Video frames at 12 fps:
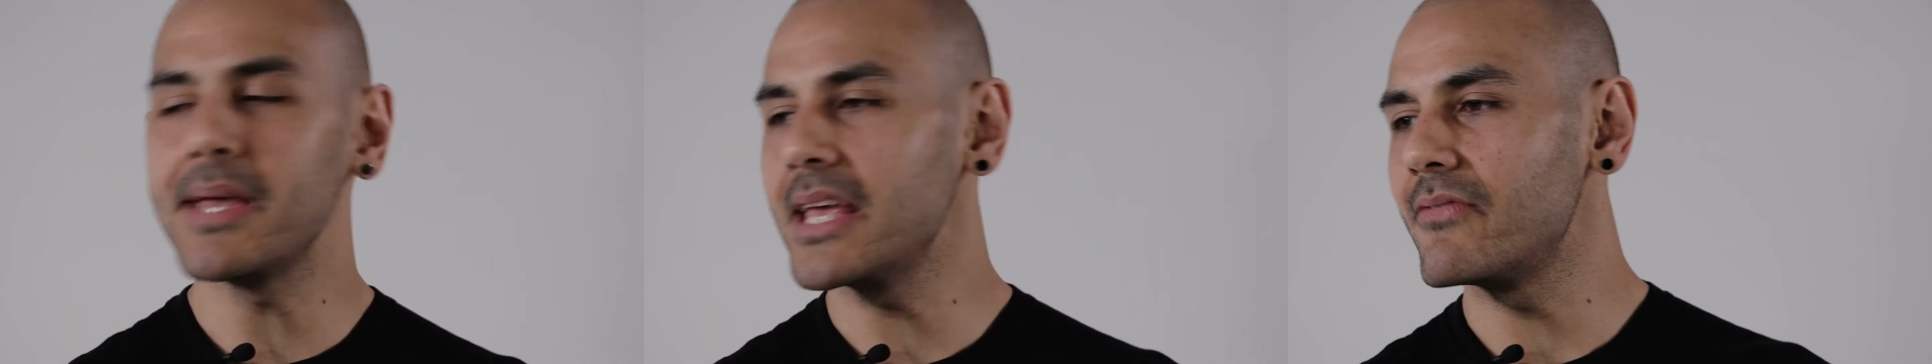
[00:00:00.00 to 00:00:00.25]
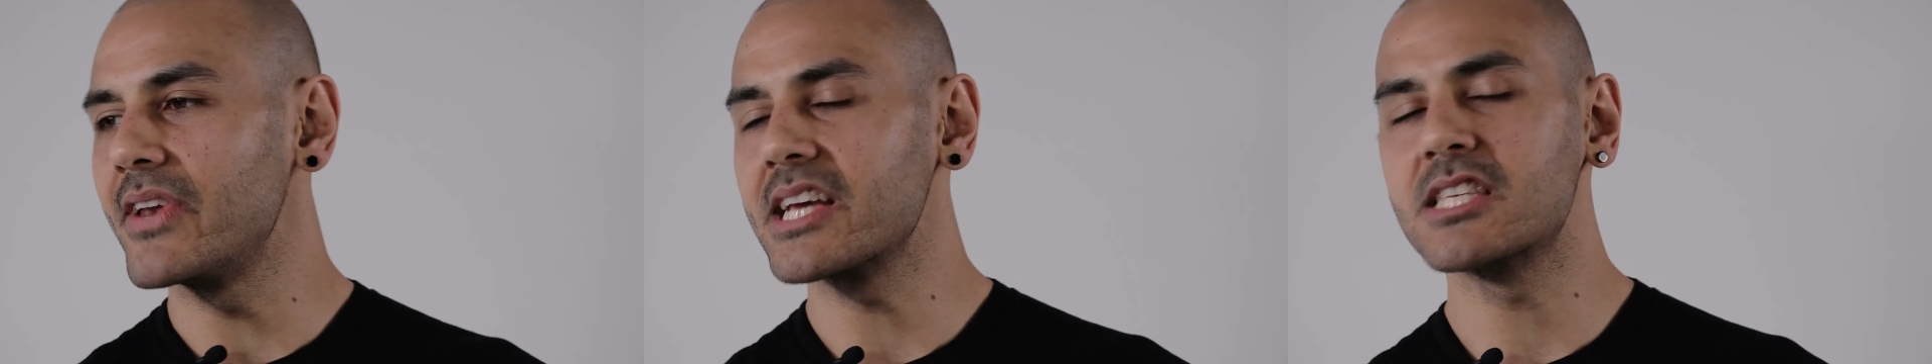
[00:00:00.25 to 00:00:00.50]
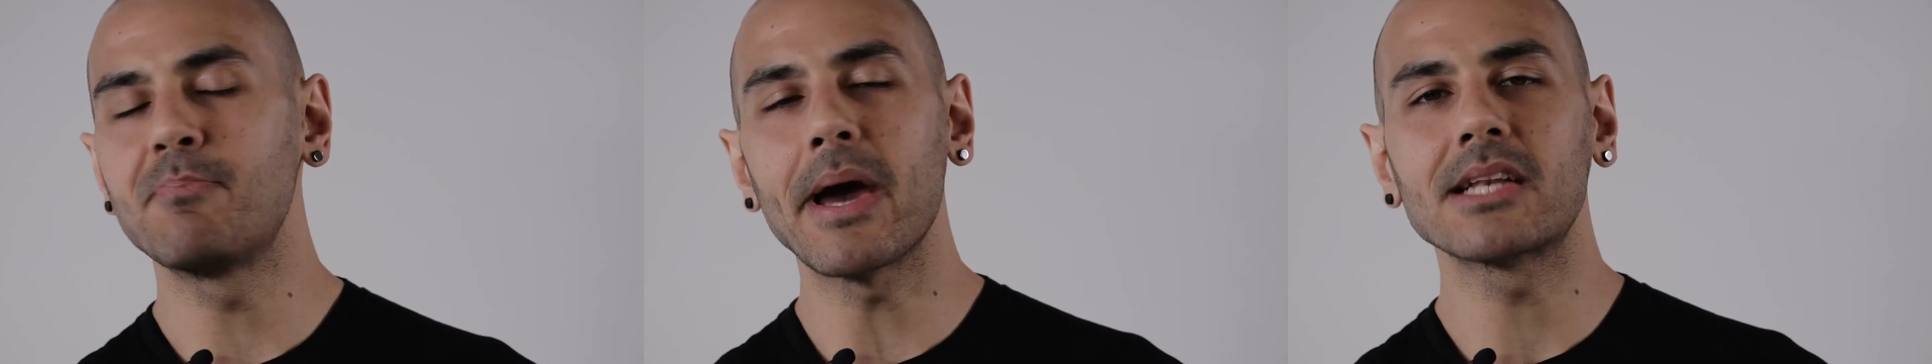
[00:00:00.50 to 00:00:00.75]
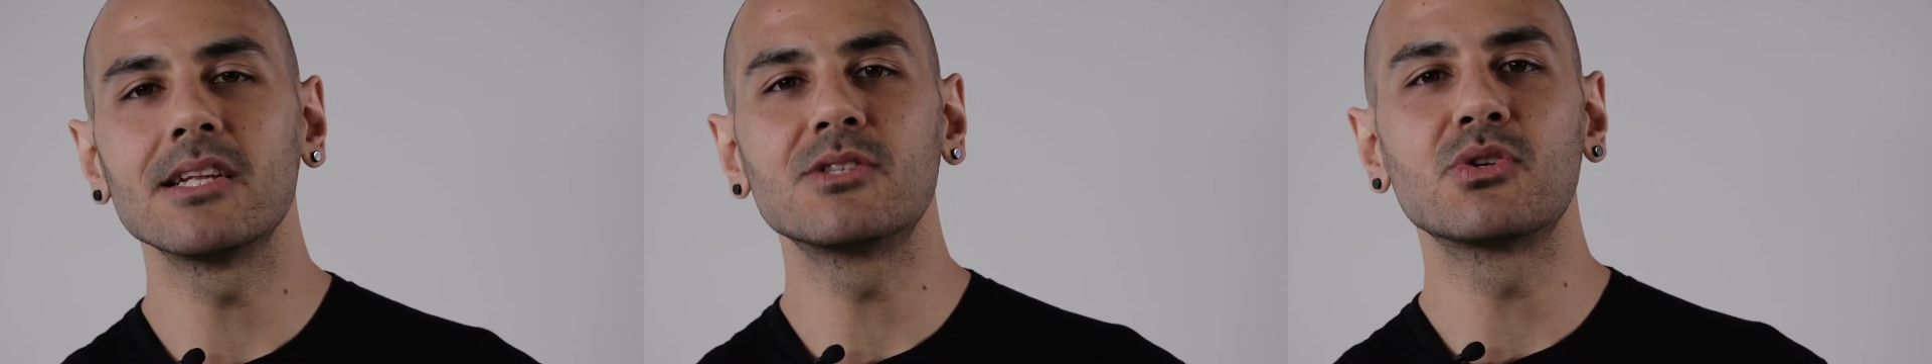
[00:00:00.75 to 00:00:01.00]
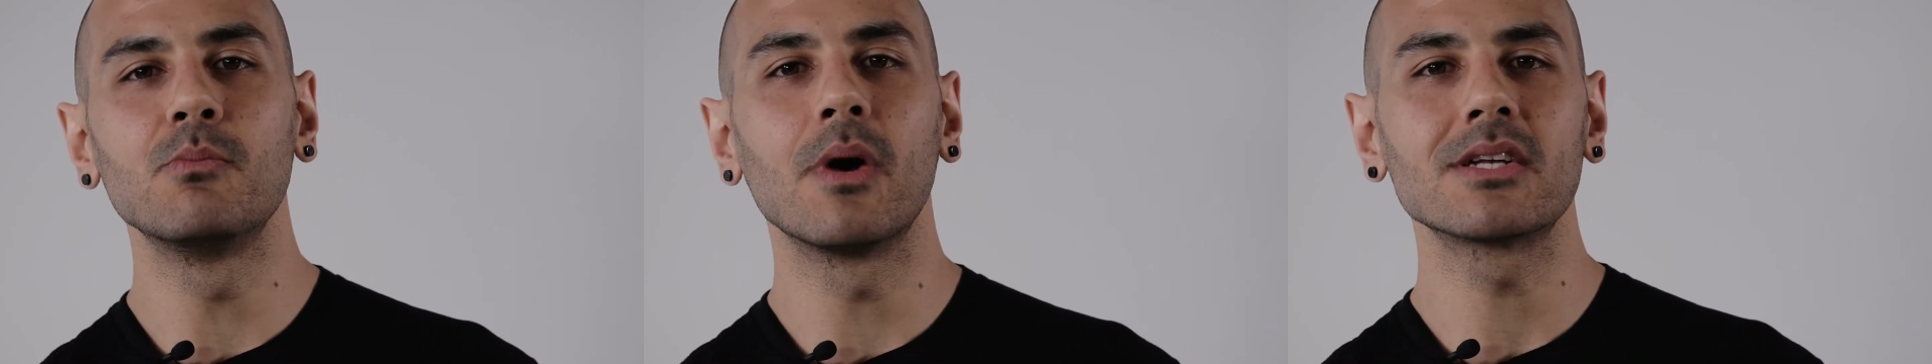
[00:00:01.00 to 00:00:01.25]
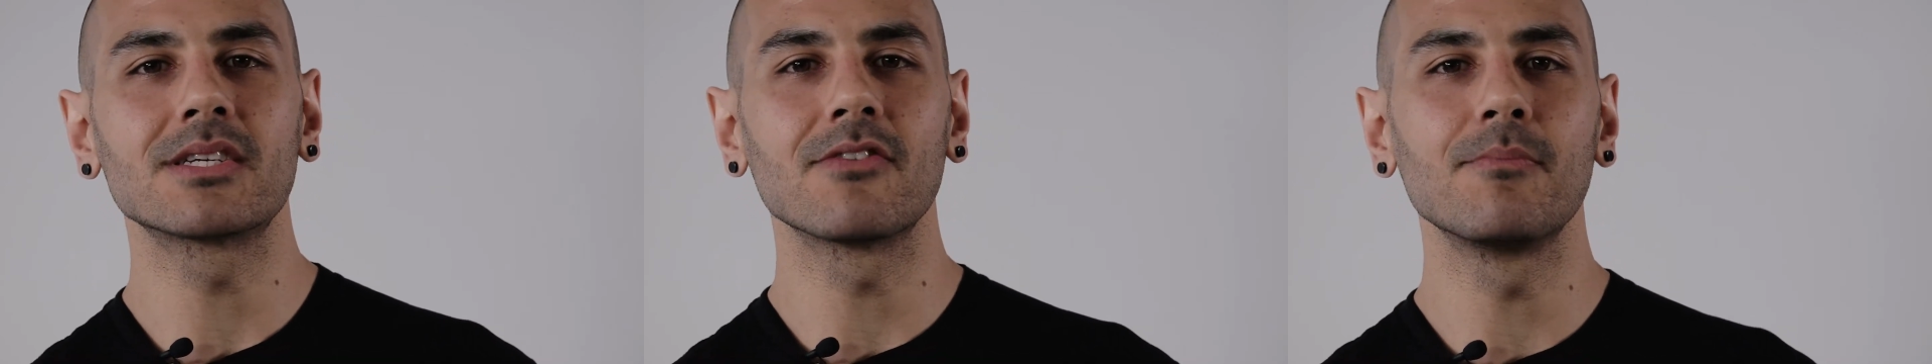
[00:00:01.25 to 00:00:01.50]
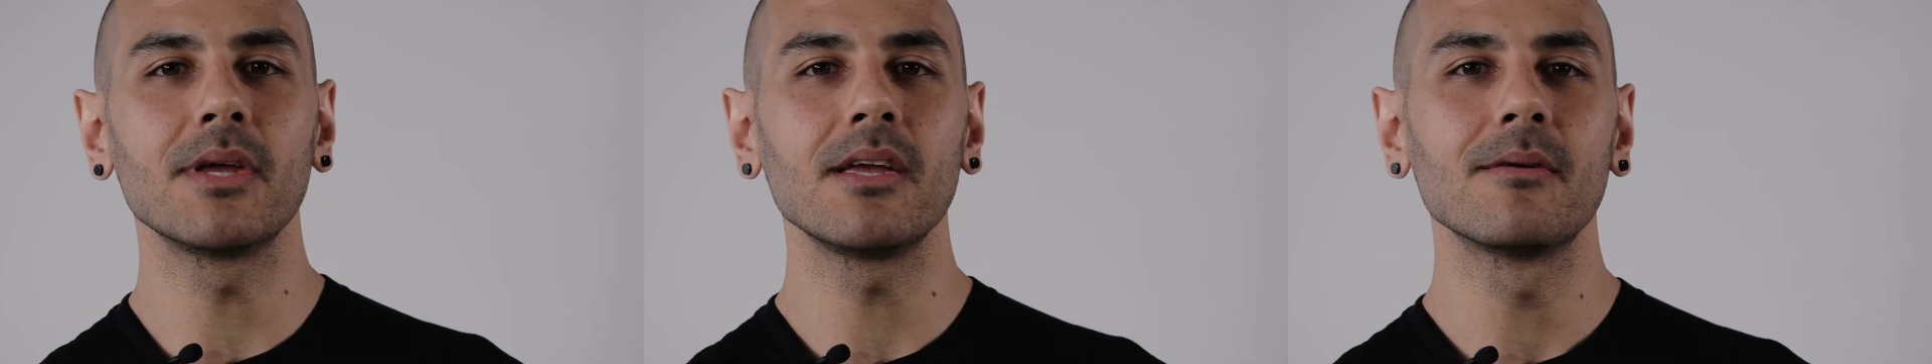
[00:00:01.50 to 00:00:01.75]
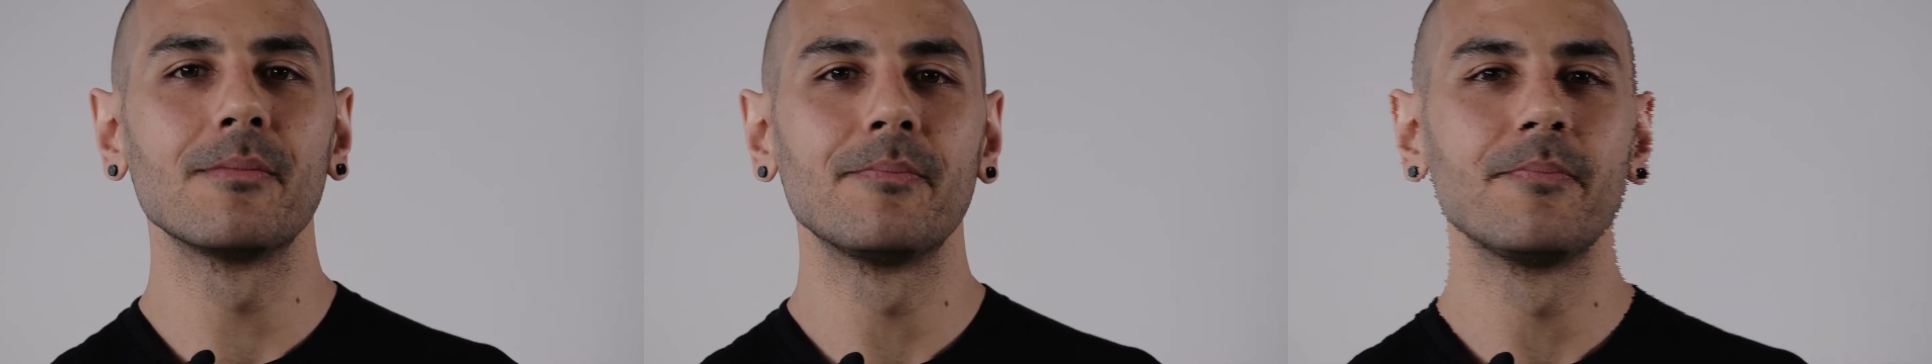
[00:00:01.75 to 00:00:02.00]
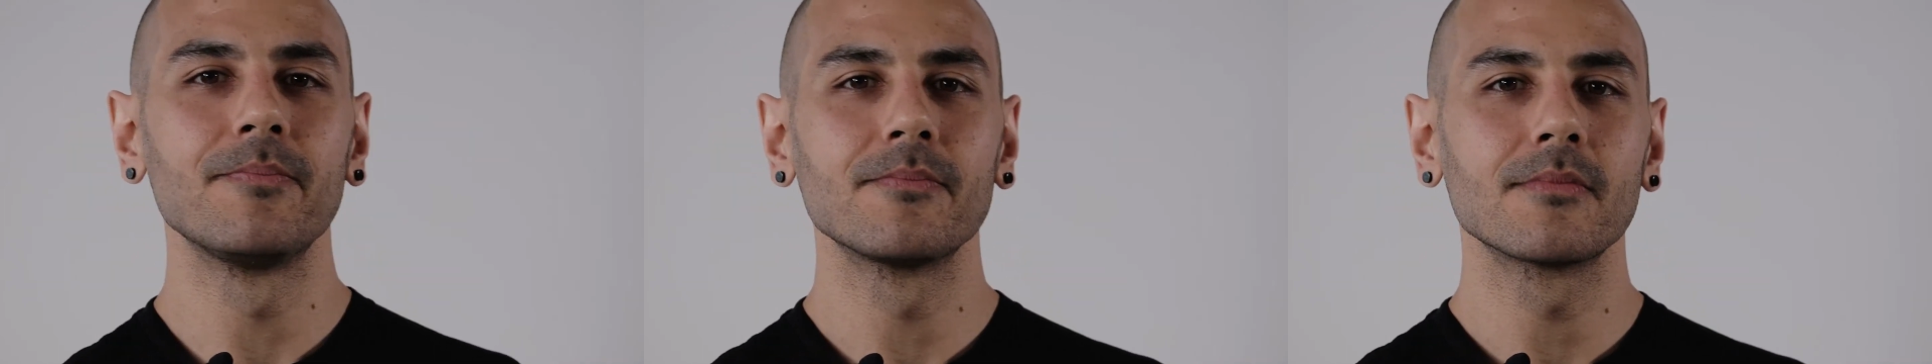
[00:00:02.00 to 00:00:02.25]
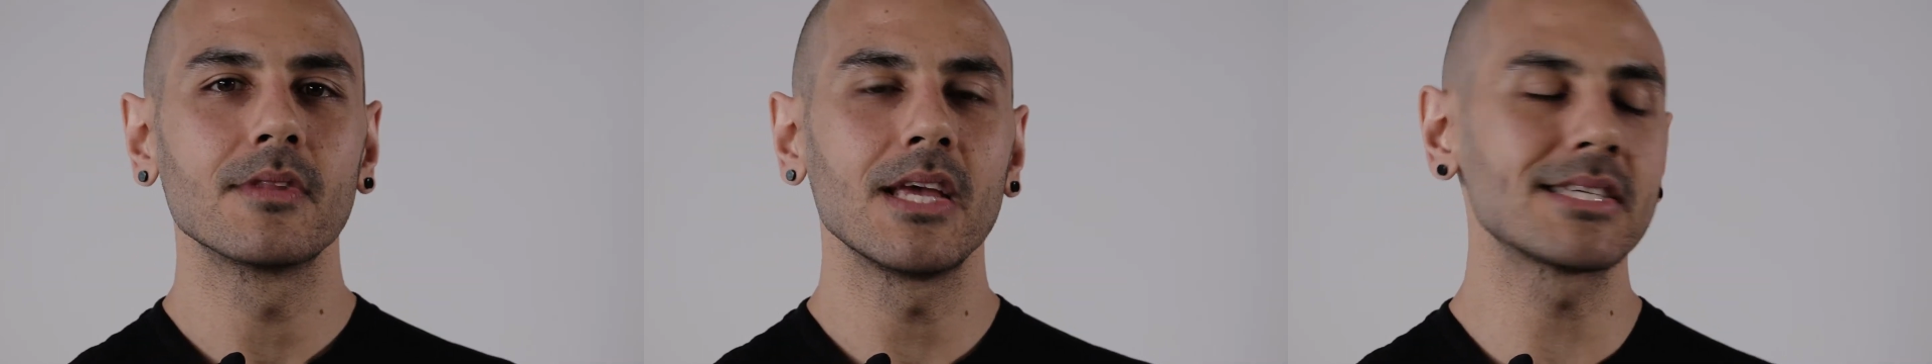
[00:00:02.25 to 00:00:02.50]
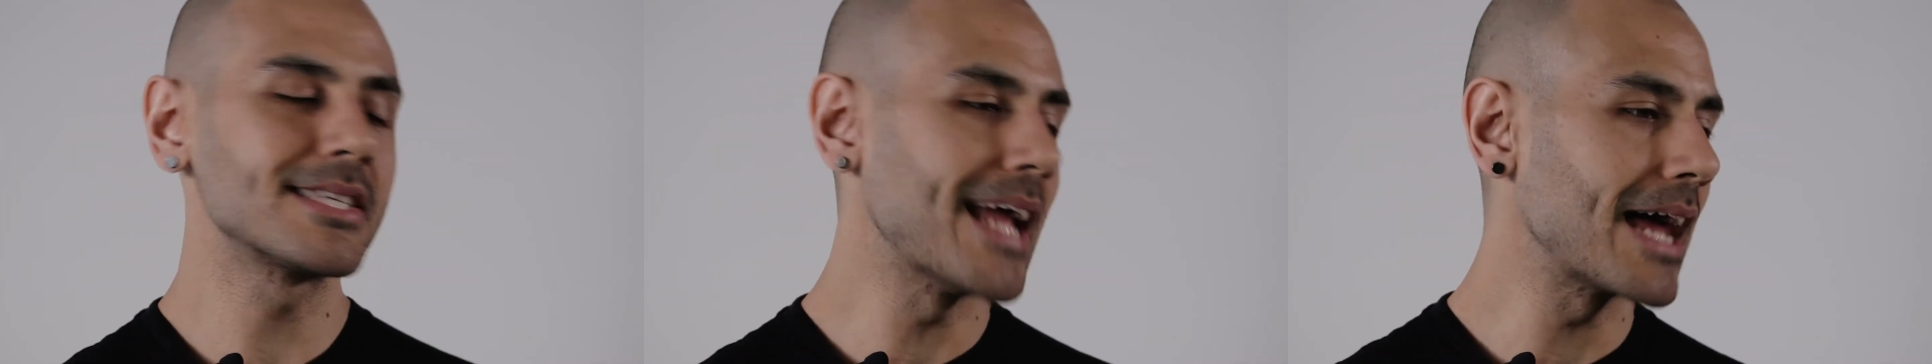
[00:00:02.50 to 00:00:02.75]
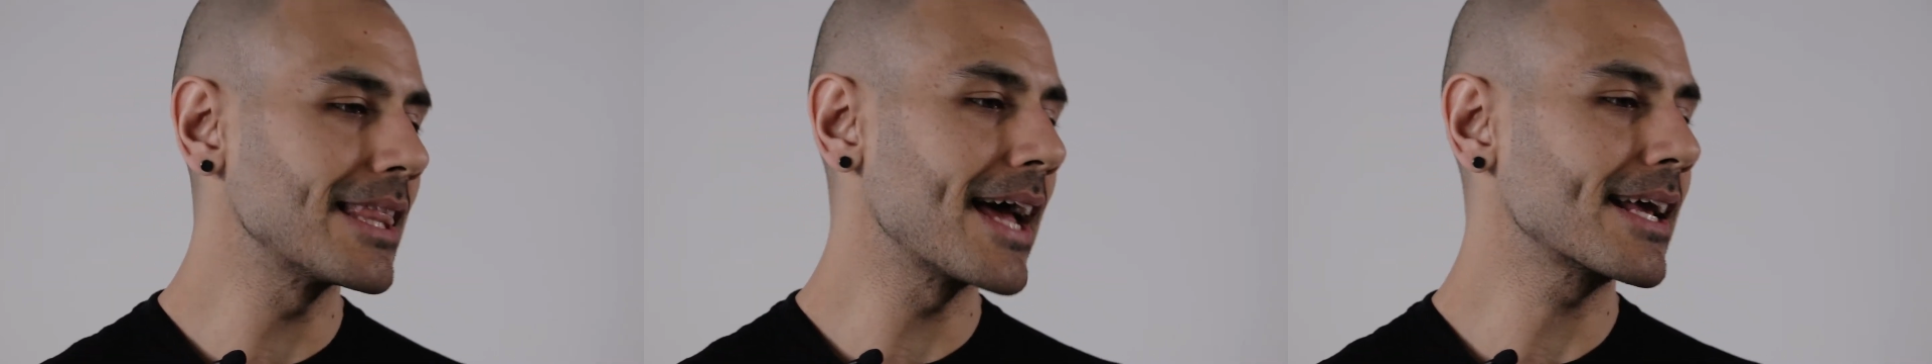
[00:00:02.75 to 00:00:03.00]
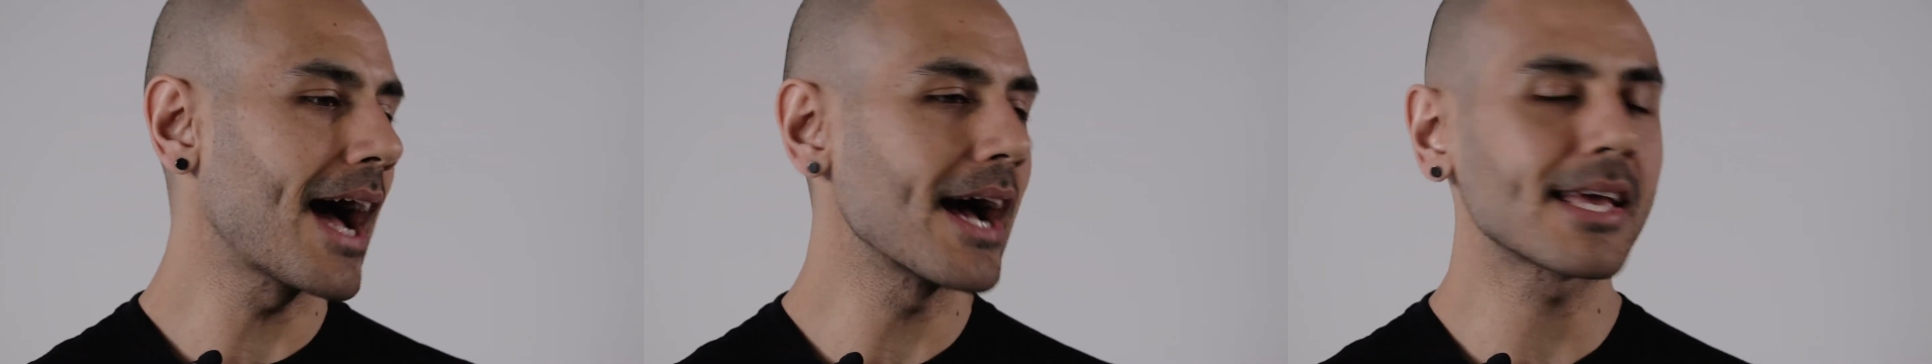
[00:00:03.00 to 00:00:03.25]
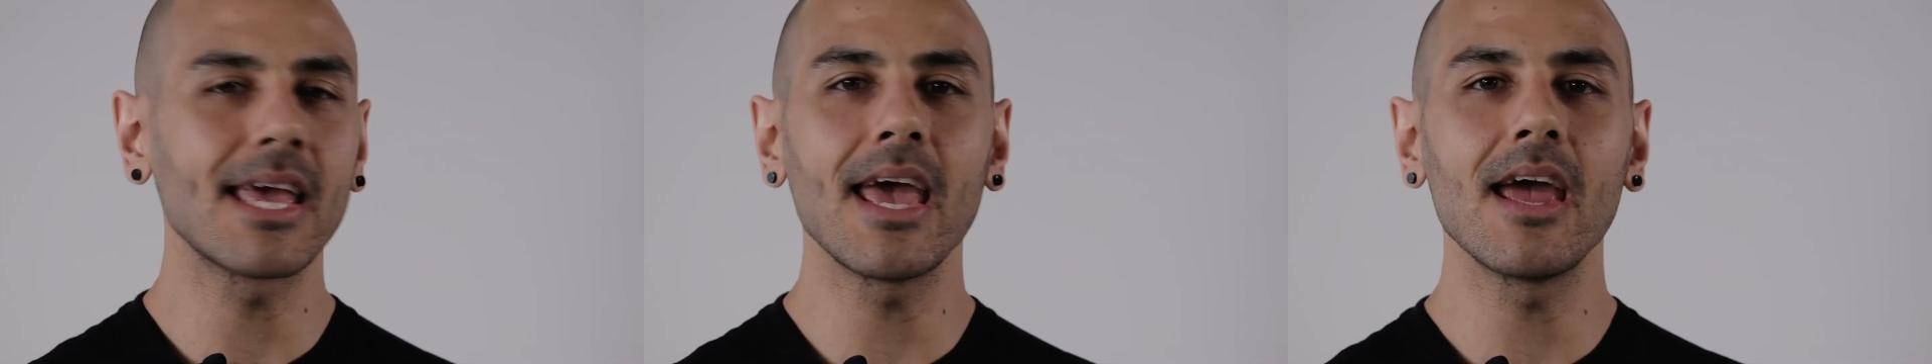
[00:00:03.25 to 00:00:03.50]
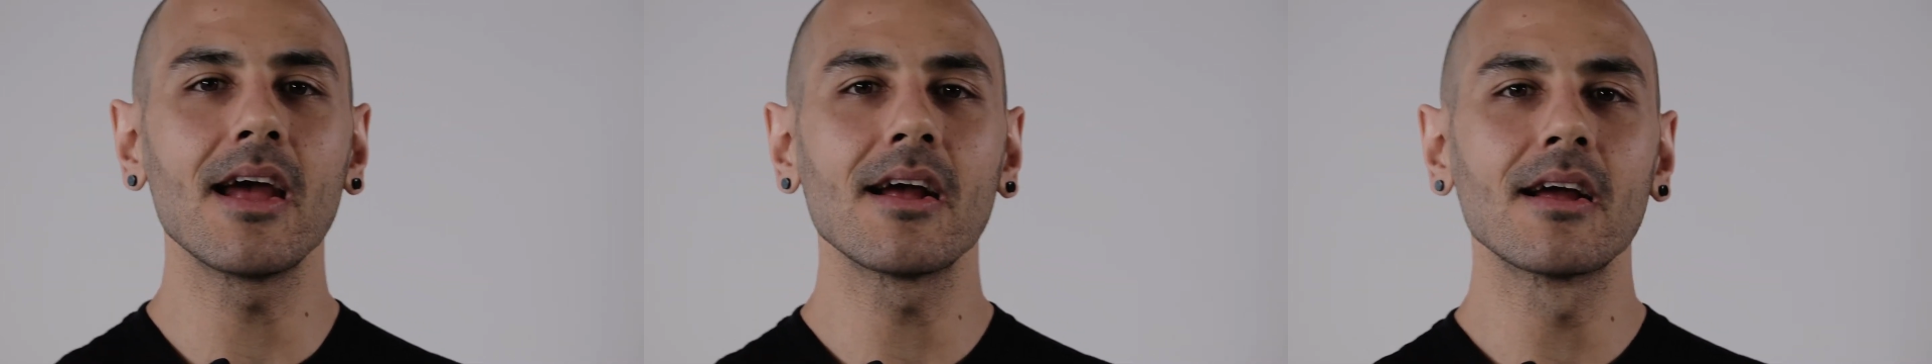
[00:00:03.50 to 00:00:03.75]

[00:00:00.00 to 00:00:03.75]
even expected too much of me. It's not like I care.